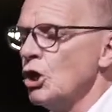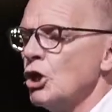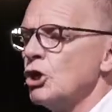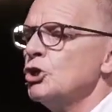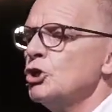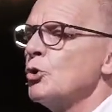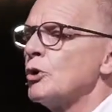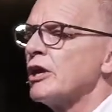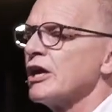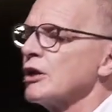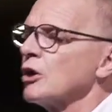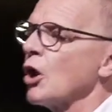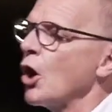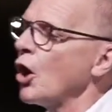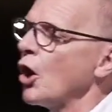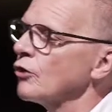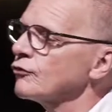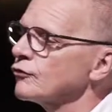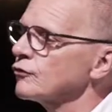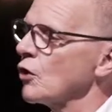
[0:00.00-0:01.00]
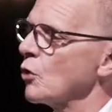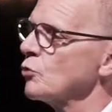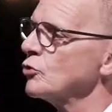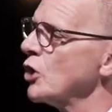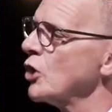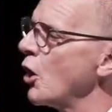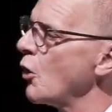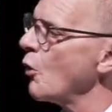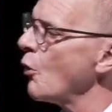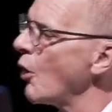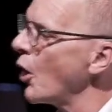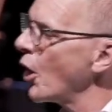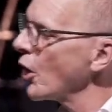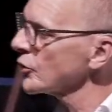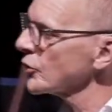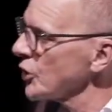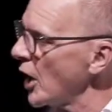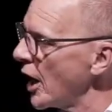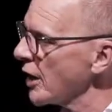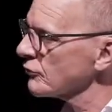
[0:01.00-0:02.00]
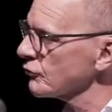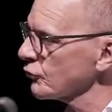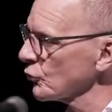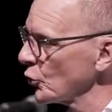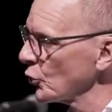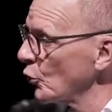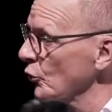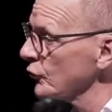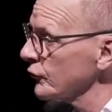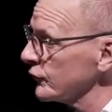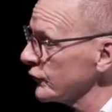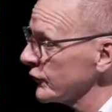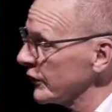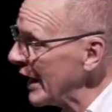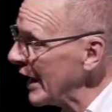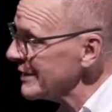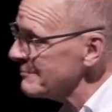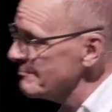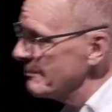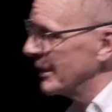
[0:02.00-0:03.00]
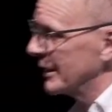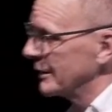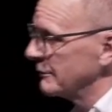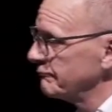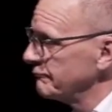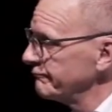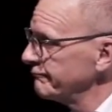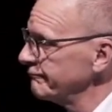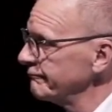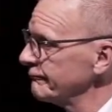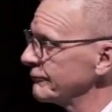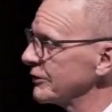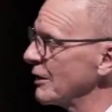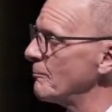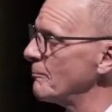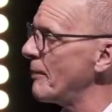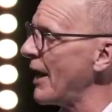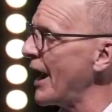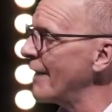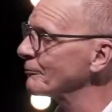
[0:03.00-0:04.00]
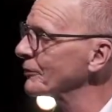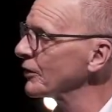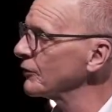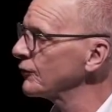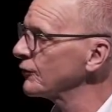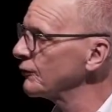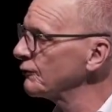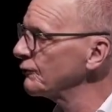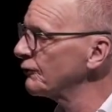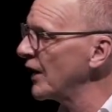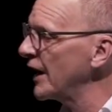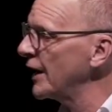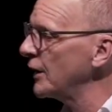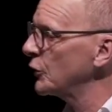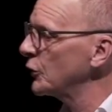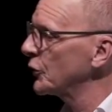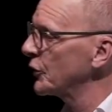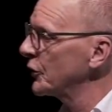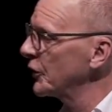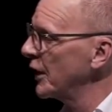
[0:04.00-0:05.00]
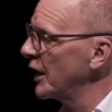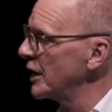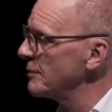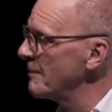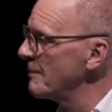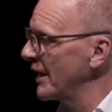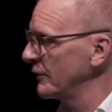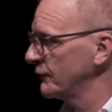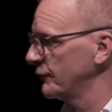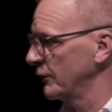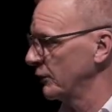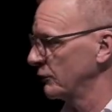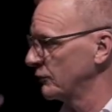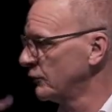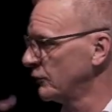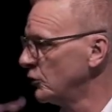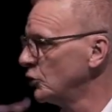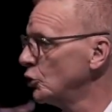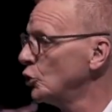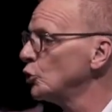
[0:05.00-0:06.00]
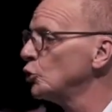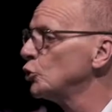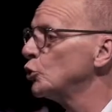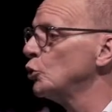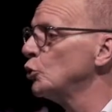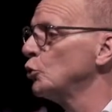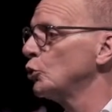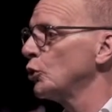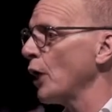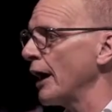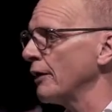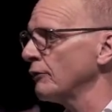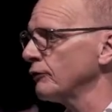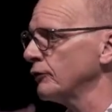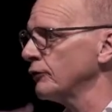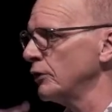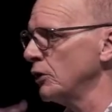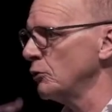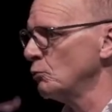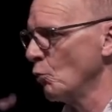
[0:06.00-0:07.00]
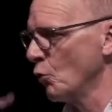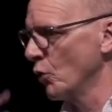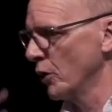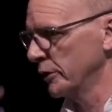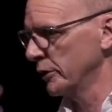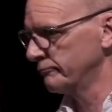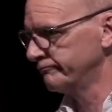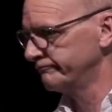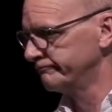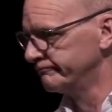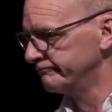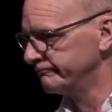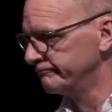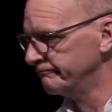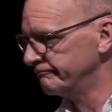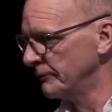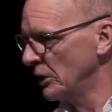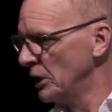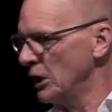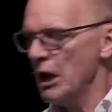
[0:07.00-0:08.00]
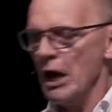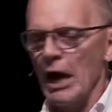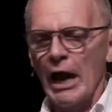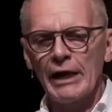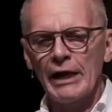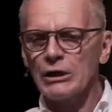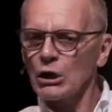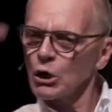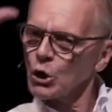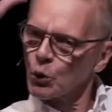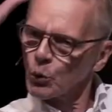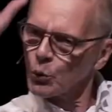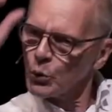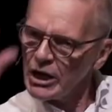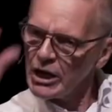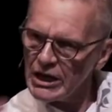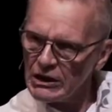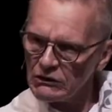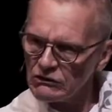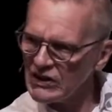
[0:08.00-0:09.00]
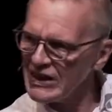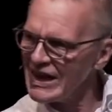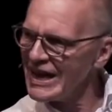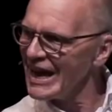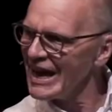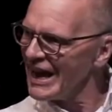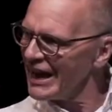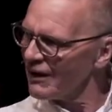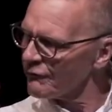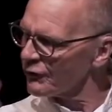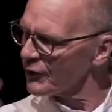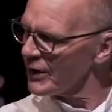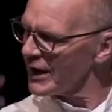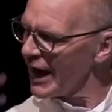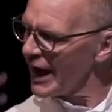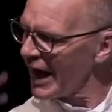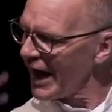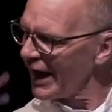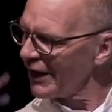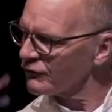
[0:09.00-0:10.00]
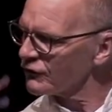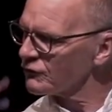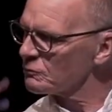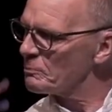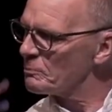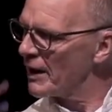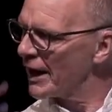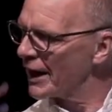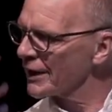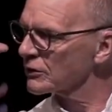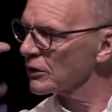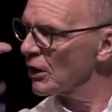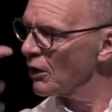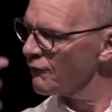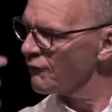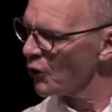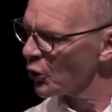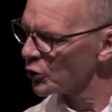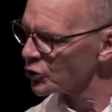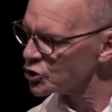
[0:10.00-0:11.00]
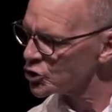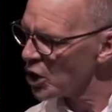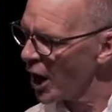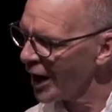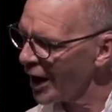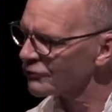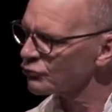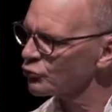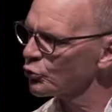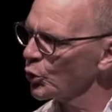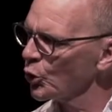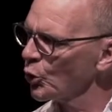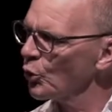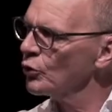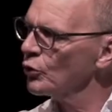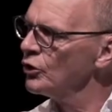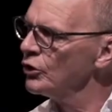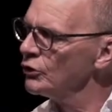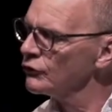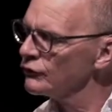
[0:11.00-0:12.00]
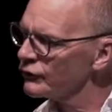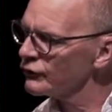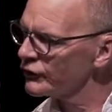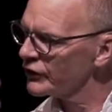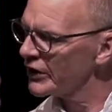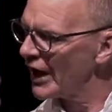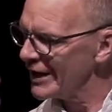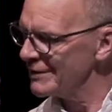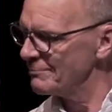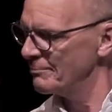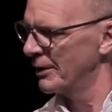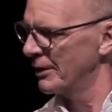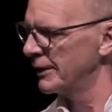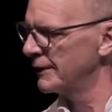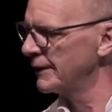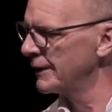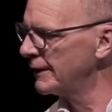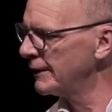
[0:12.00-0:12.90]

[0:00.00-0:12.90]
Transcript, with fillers: You can also know our doctrinal statement, the Baptist Faith and Message, 2001 and agree to every aspect of our doctrinal statement.